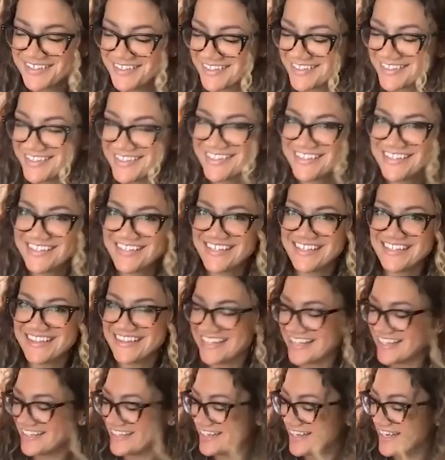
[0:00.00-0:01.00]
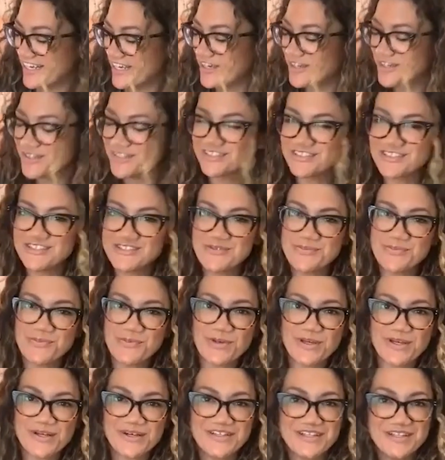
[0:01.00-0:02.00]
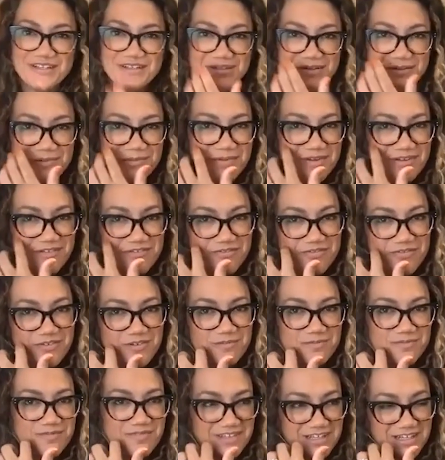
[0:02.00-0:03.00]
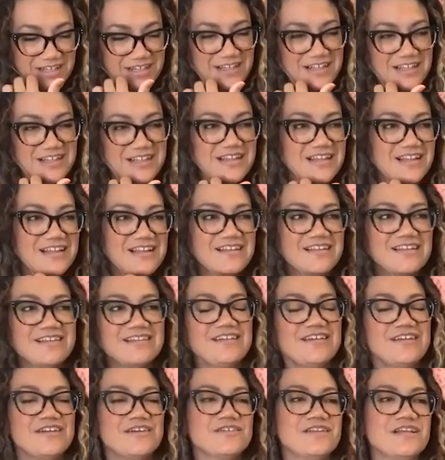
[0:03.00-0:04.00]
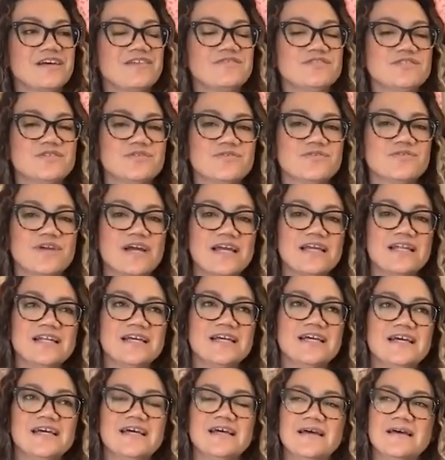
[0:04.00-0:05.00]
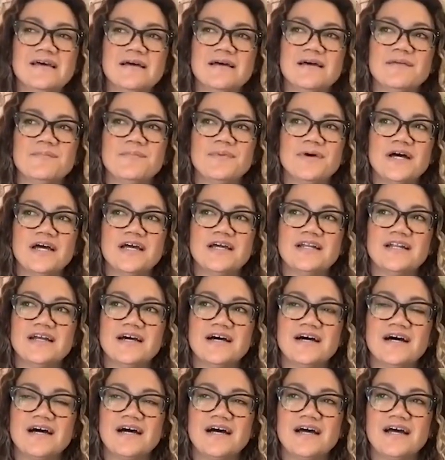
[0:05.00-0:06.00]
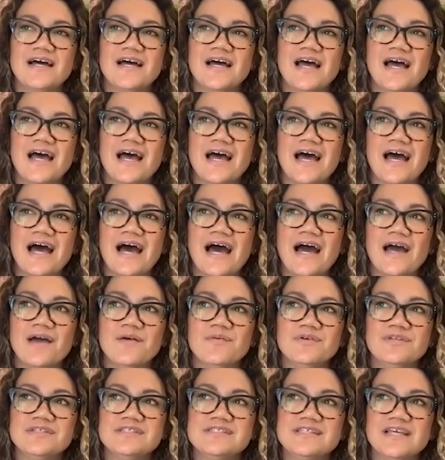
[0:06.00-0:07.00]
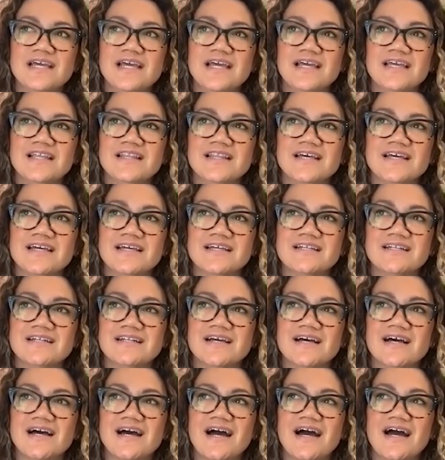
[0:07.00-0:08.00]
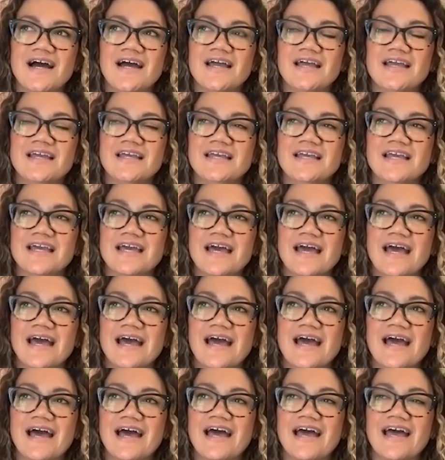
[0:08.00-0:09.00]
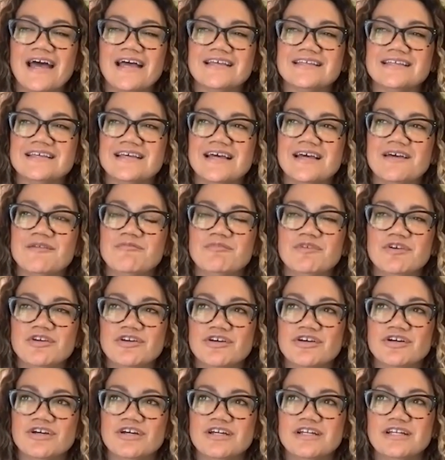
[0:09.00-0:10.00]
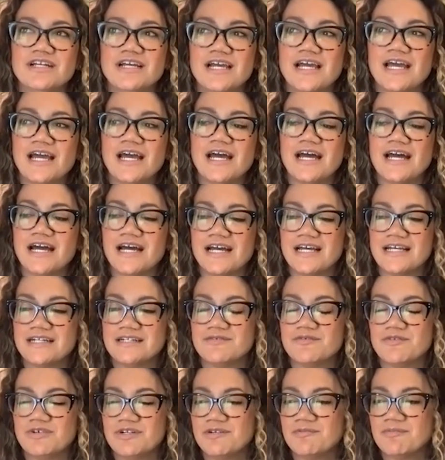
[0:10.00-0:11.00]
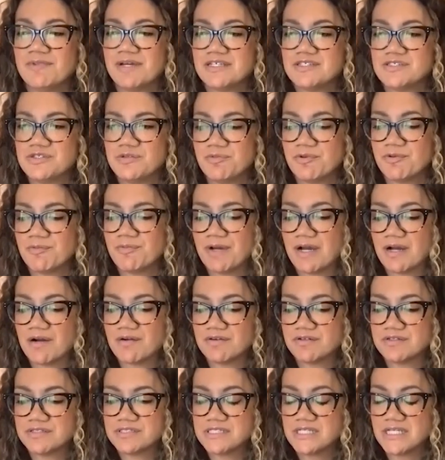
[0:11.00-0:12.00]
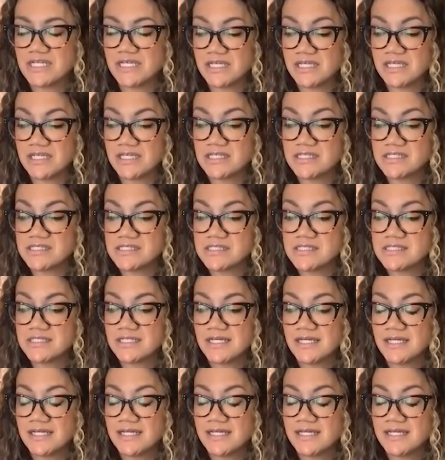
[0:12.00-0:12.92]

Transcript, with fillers: and then just wiggle a little bit from well, you know, left to right. But uh, I would say that I am good at one of my superpowers is